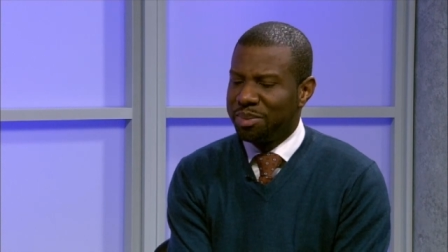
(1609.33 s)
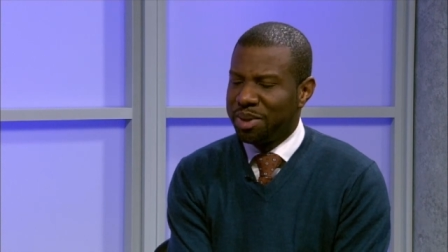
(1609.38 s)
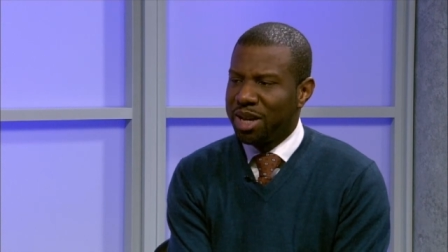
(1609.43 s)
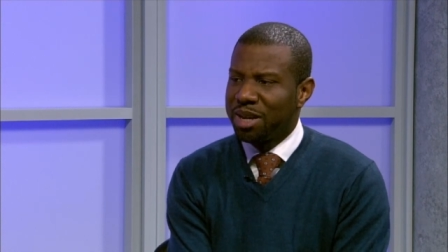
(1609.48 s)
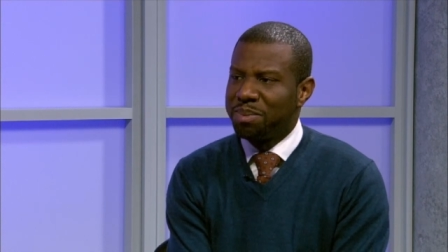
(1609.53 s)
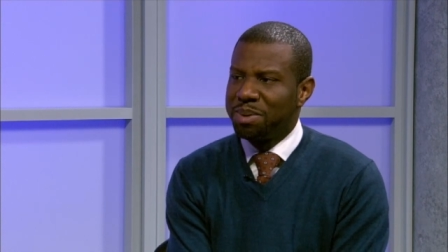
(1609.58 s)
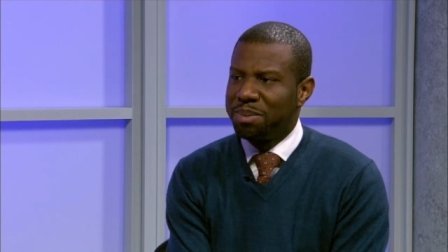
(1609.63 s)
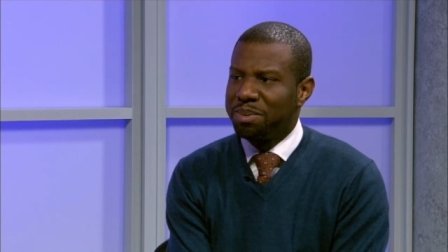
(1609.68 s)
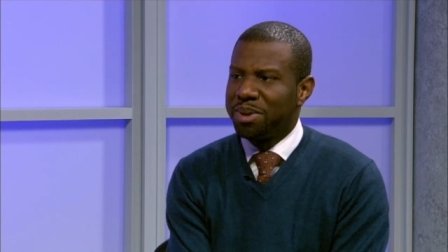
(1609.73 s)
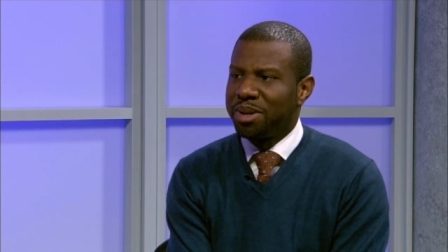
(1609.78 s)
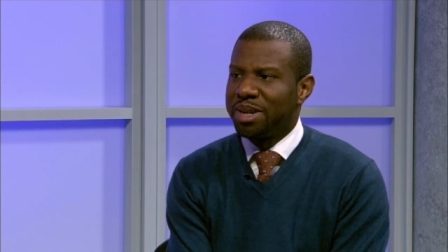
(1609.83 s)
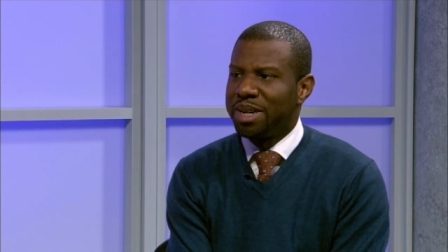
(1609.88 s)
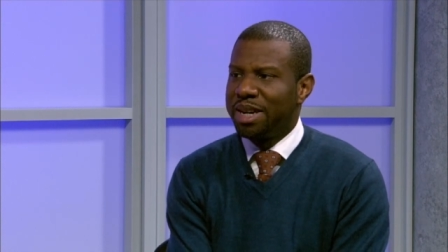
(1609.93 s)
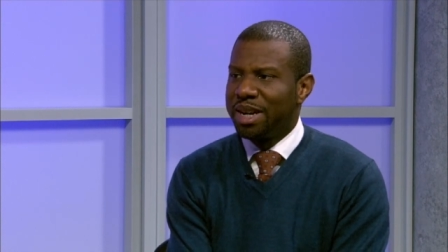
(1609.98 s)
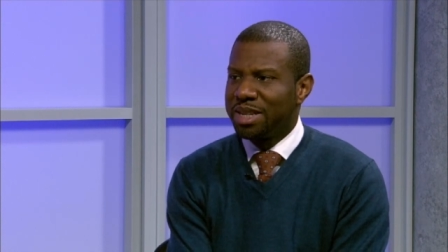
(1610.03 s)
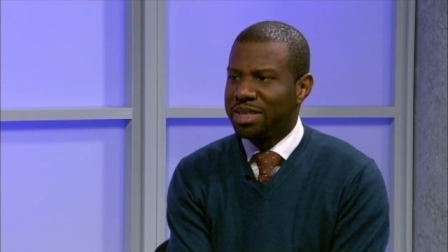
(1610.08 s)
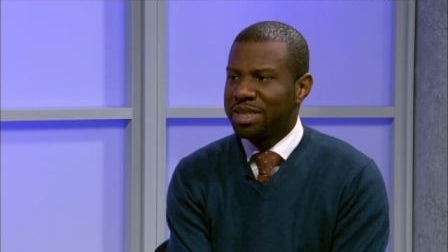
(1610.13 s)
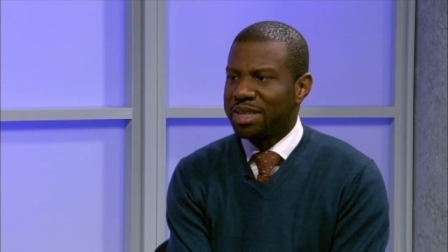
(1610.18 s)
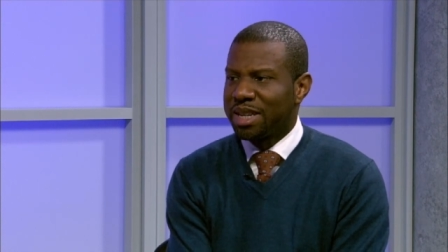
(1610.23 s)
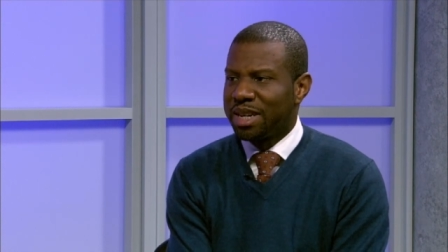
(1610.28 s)
Black people are
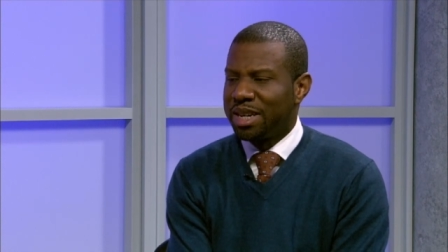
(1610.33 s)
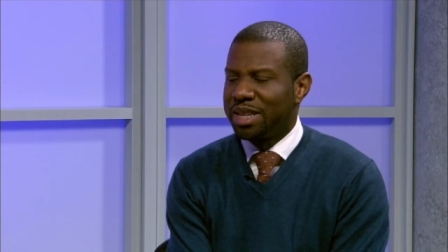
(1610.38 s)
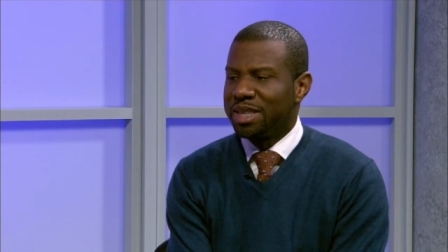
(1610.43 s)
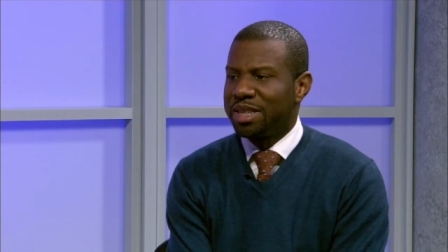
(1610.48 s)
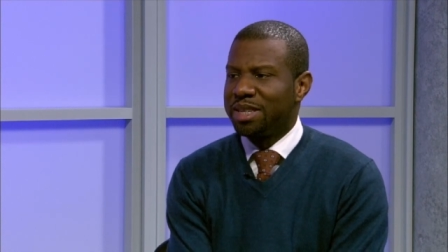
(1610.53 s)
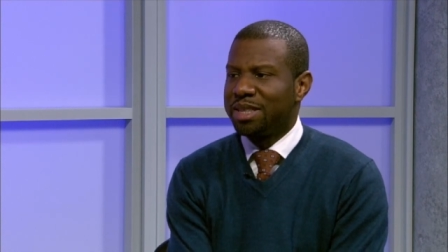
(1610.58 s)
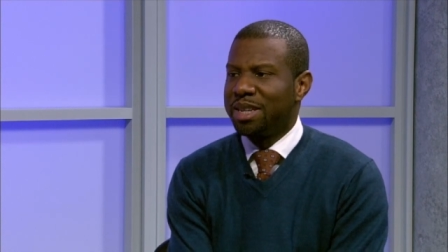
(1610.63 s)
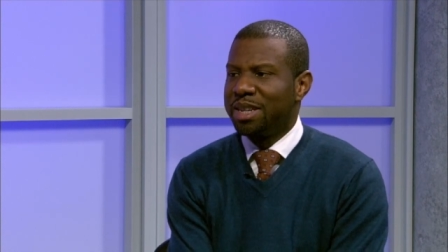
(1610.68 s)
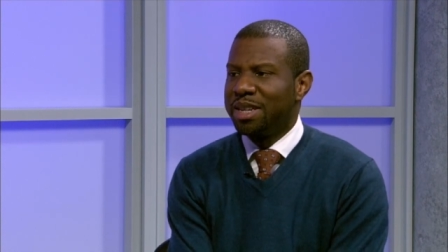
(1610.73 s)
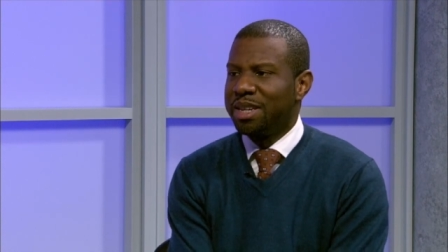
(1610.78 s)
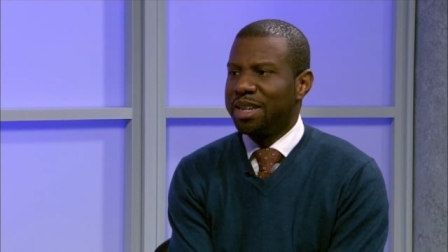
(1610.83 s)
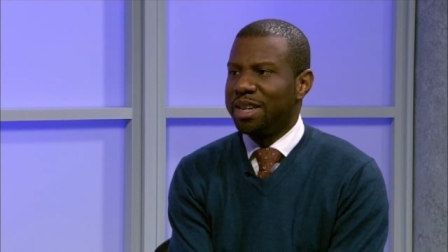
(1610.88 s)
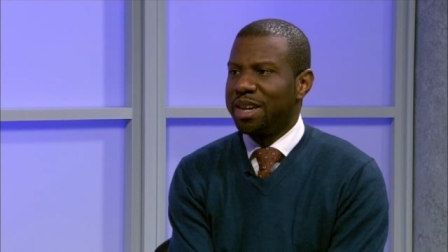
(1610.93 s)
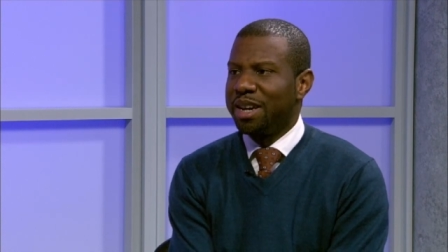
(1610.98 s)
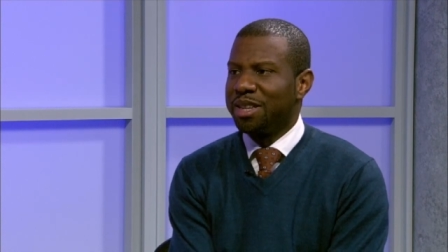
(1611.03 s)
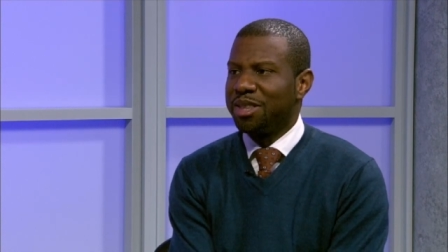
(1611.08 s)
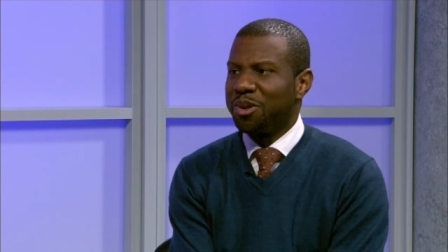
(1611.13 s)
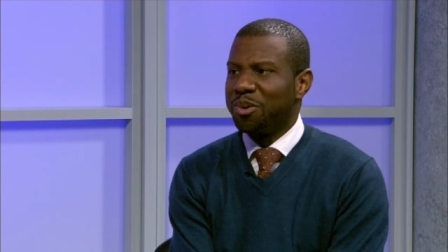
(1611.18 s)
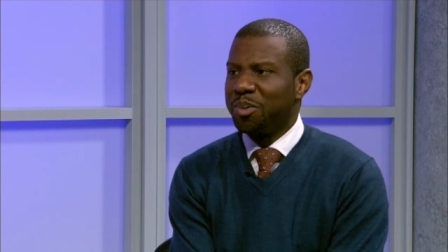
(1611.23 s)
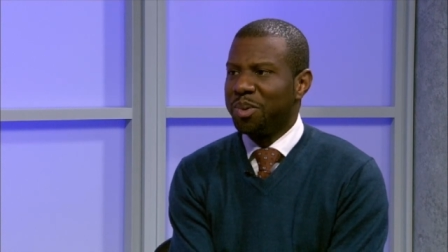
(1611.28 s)
educated
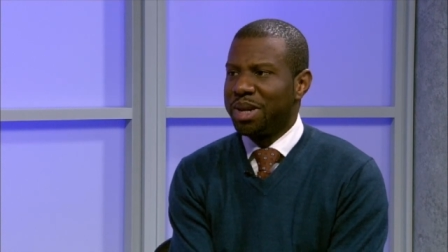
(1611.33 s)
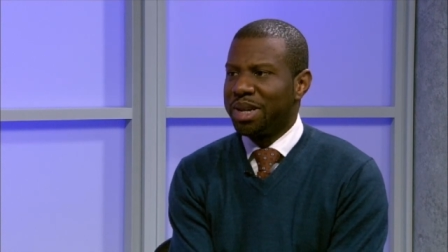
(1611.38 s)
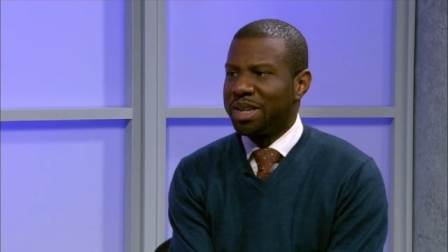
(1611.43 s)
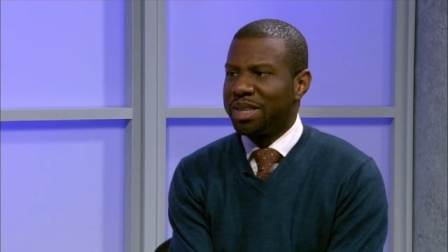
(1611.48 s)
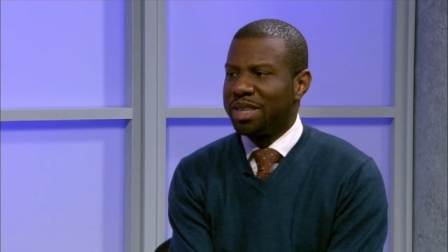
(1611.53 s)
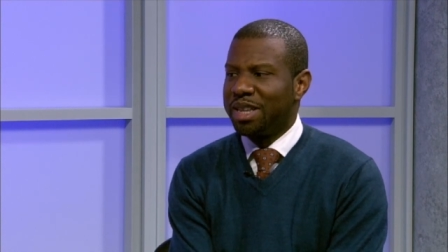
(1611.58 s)
in a way